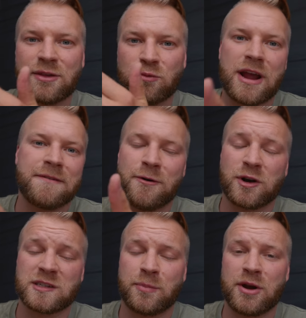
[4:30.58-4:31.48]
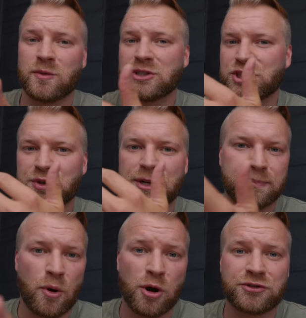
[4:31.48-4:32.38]
the right focus point when shooting
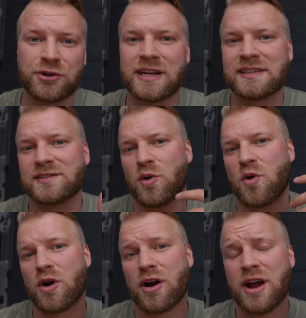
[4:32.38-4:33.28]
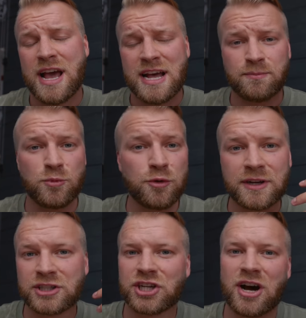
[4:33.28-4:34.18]
portraits or
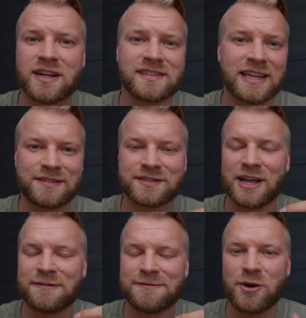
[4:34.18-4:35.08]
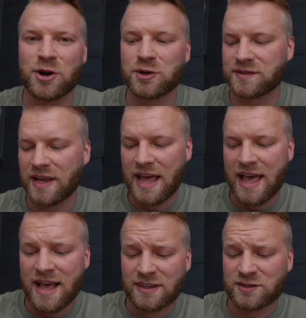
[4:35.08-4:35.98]
moving shots, lifestyle photos.
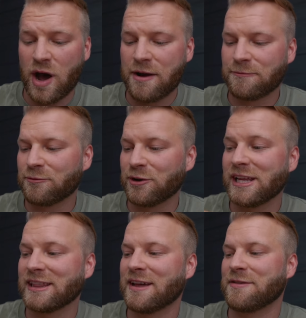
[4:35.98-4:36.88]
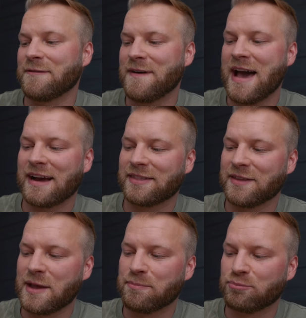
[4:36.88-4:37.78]
So I really love the fact
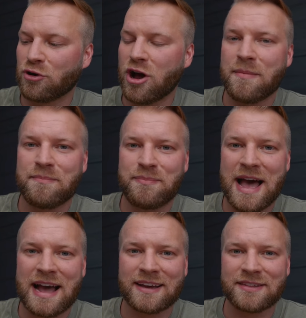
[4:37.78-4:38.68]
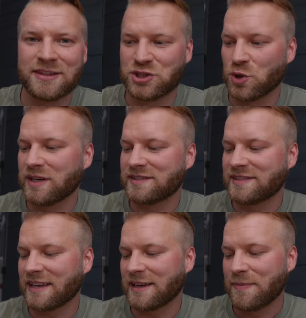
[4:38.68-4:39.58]
that they brought back the
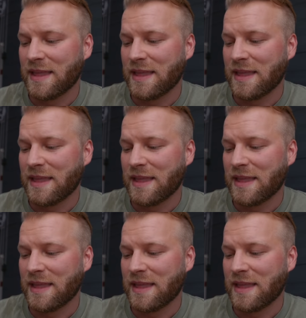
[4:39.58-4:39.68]
joystick.